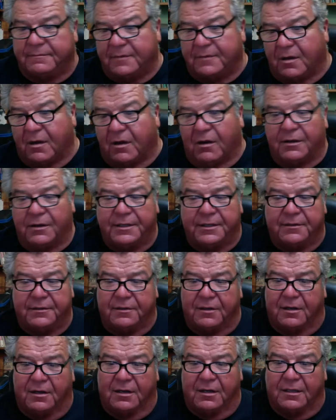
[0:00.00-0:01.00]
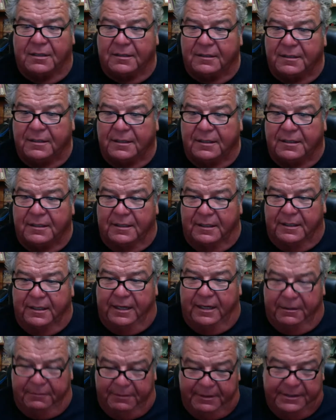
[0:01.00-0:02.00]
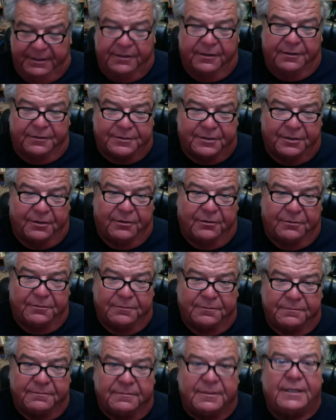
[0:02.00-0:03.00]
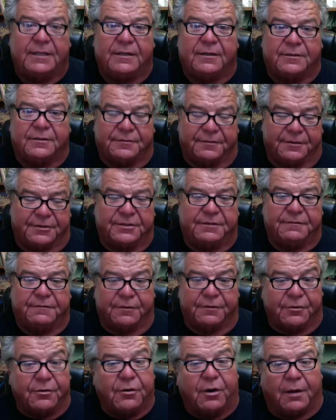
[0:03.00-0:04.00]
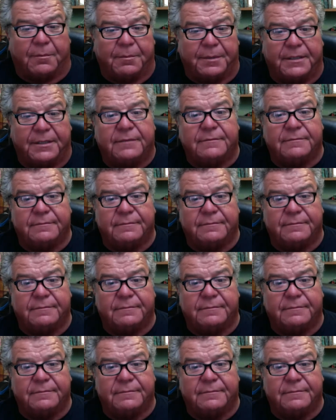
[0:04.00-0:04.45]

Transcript: all year long, and when he goes home, he goes fishing for crappie,